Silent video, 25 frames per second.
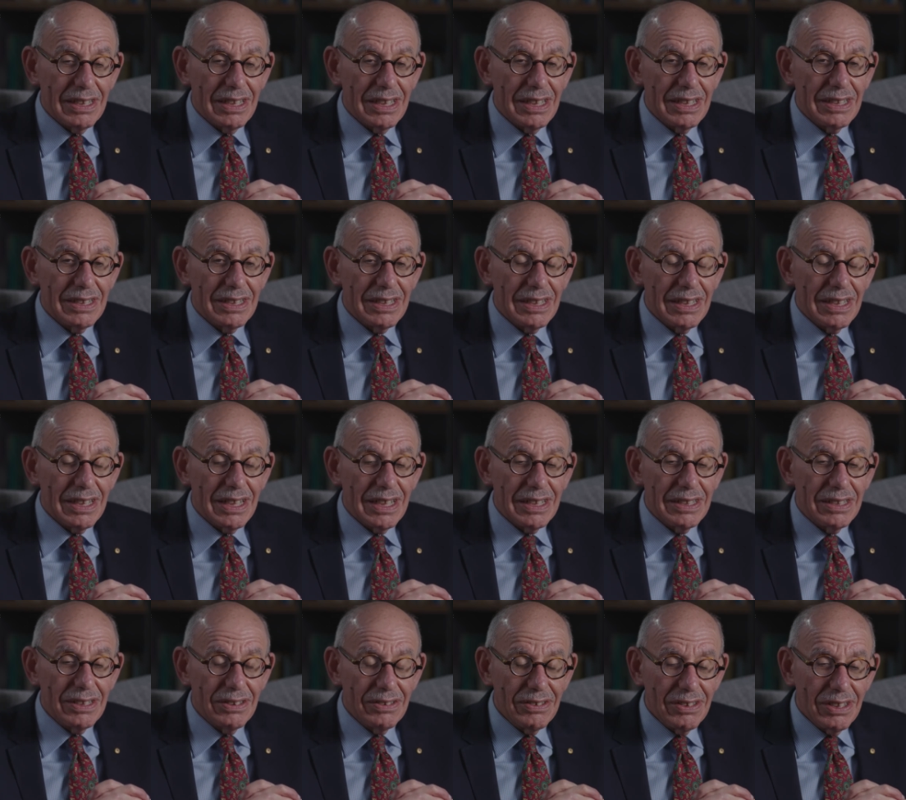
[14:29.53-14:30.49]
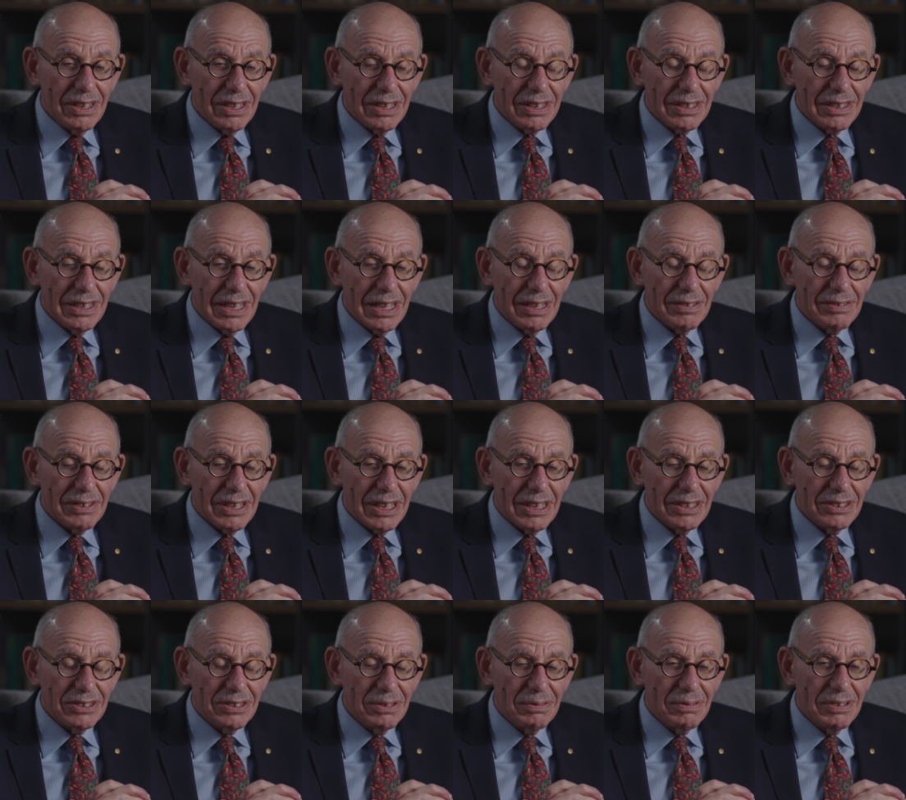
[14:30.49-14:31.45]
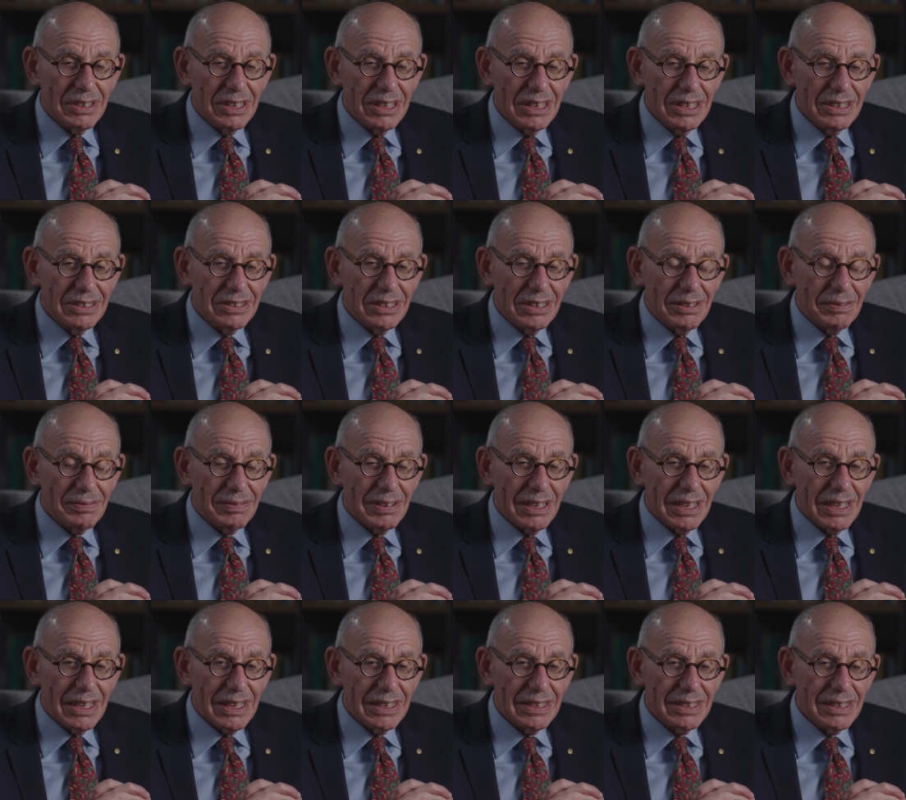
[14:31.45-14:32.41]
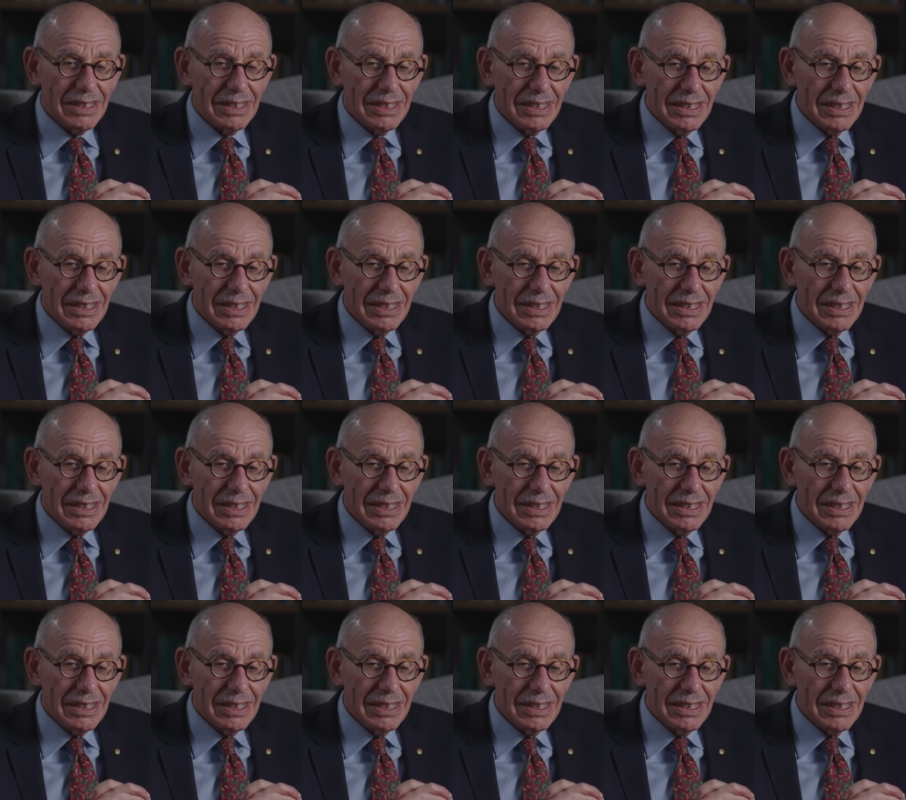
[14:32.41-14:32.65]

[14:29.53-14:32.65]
and I don't think nowadays you would easily find